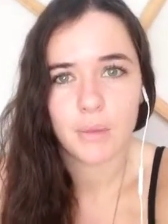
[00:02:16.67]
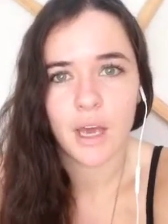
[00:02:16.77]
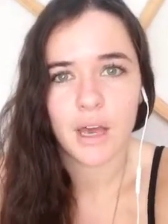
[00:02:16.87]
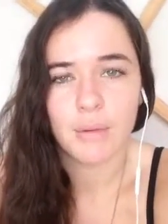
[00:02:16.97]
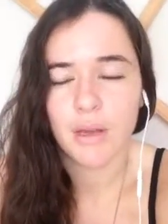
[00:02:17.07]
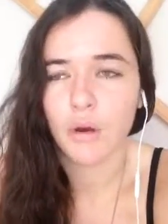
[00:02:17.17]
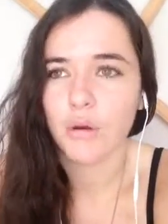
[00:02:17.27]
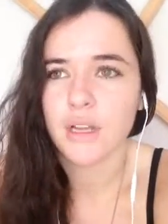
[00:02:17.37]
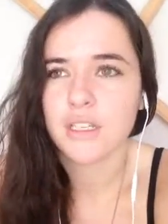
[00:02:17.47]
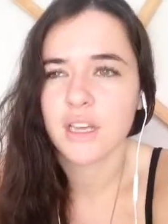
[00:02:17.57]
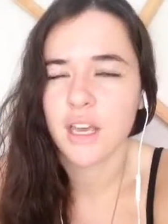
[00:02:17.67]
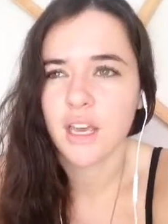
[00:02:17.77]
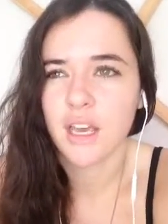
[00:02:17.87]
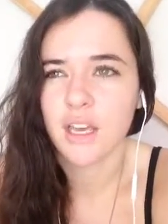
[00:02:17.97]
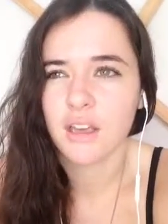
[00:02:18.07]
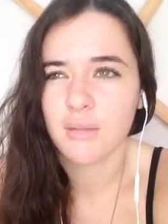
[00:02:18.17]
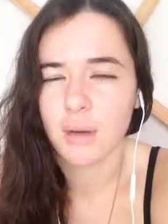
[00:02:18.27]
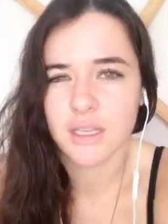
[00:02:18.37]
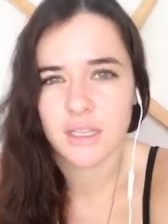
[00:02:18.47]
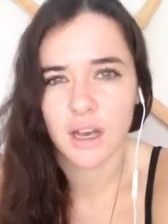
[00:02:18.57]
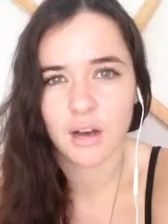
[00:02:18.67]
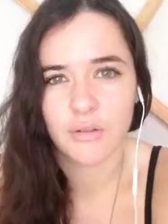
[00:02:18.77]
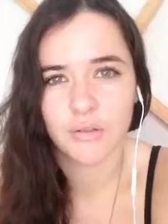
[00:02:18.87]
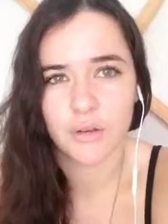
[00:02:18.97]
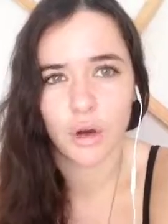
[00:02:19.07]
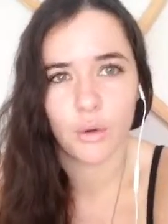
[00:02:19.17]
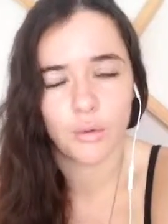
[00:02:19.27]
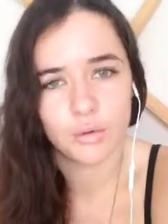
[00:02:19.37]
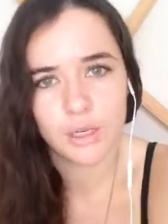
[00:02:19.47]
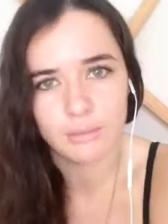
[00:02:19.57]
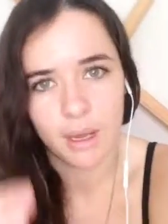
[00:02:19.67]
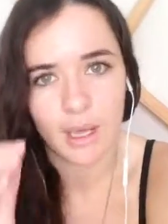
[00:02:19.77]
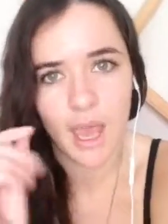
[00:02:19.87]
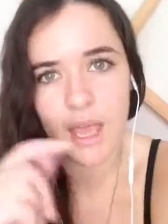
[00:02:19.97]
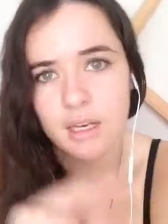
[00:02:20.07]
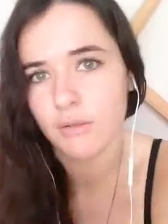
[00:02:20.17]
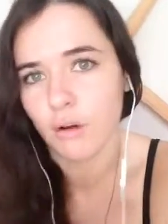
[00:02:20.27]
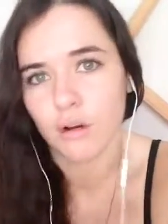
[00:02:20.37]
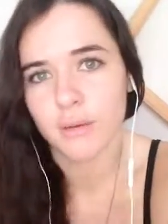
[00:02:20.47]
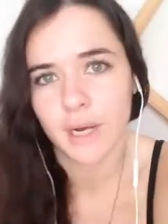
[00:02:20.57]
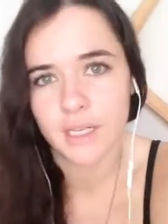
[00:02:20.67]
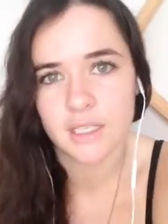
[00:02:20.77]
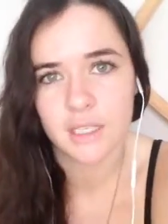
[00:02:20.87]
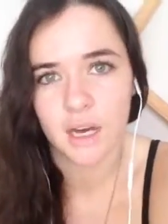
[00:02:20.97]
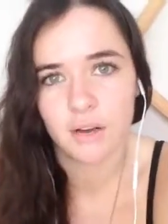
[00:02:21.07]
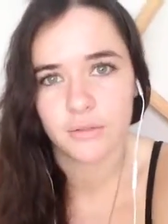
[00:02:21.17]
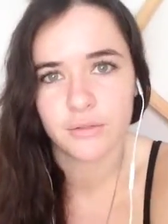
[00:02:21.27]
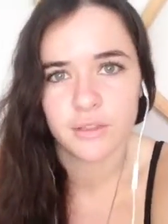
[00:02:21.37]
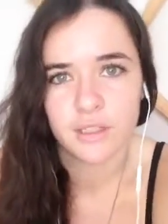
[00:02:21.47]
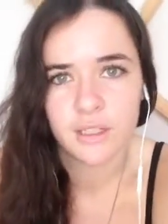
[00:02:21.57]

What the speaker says: I've been noticing myself go to make Andy wrong about stuff.